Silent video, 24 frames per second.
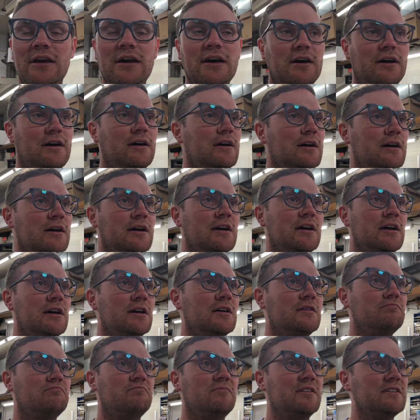
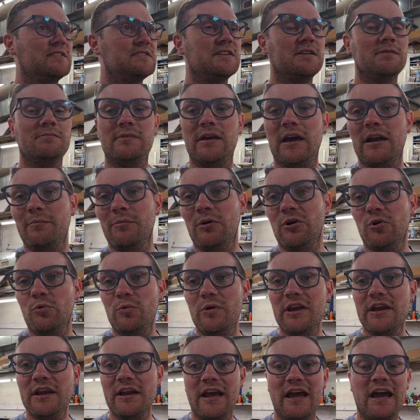Like I said, got about a
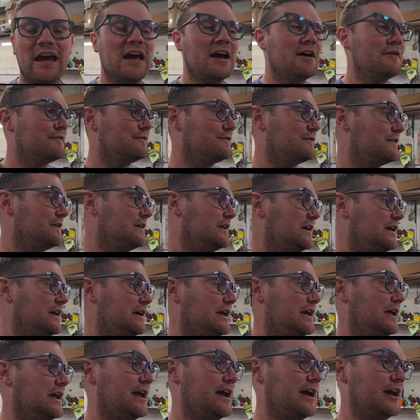week and a half
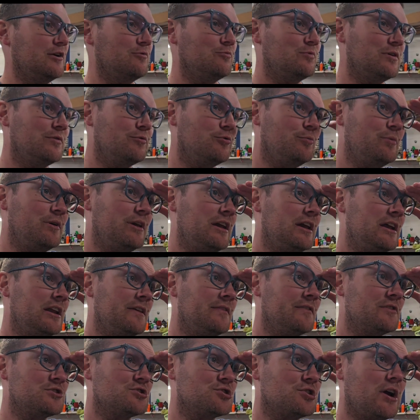and we will be hitting
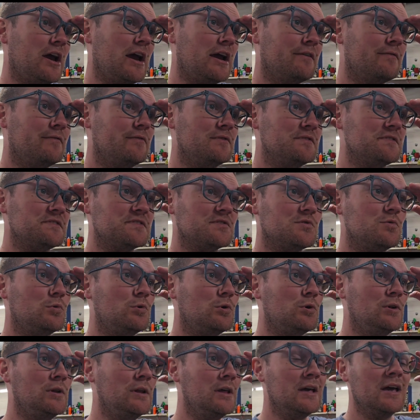the track for the
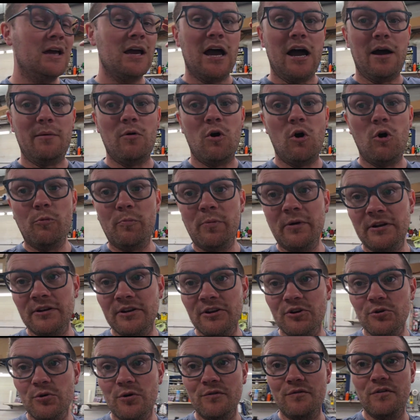school. I'm hoping to
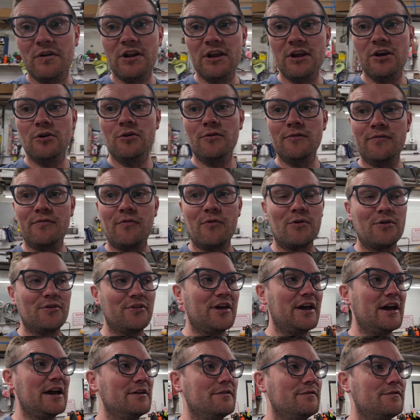do a video for
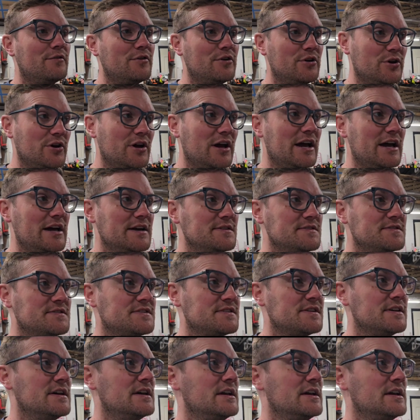that for you guys.